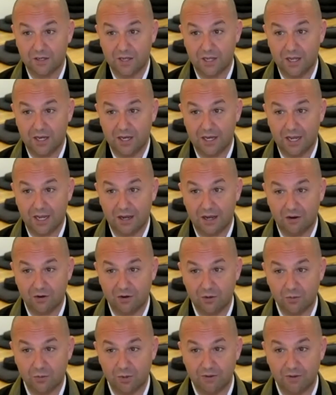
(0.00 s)
And how
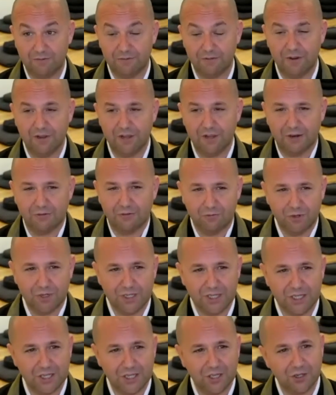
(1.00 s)
do we
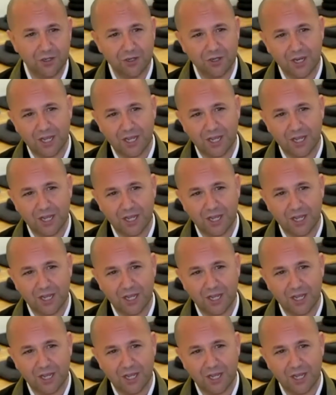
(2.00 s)
really learn